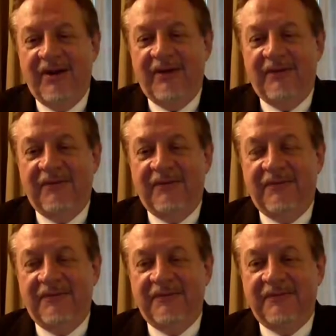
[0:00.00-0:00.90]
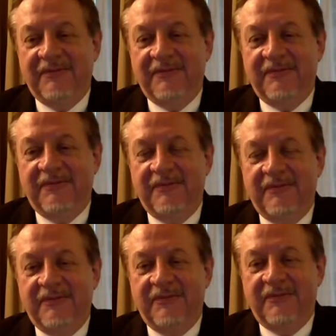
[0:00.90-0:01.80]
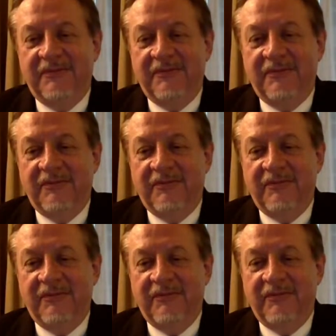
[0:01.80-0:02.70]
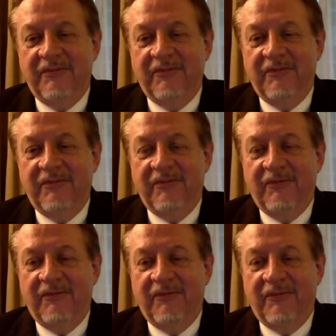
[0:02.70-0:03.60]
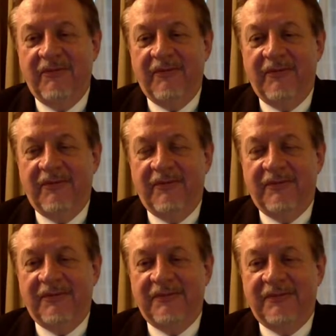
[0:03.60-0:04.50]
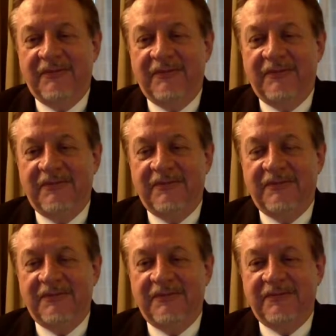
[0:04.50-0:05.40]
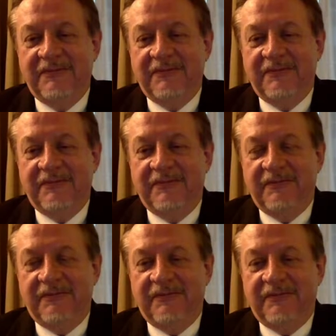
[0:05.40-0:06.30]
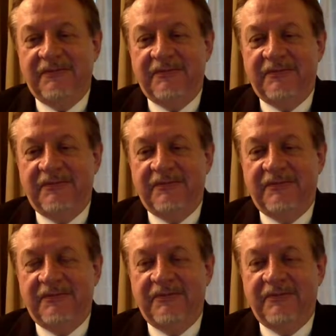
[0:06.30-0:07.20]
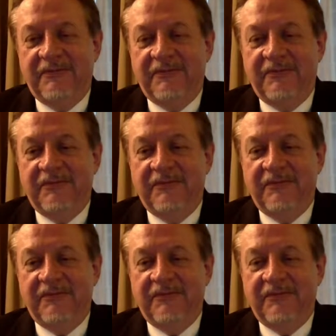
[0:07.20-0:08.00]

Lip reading: This person isn't speaking.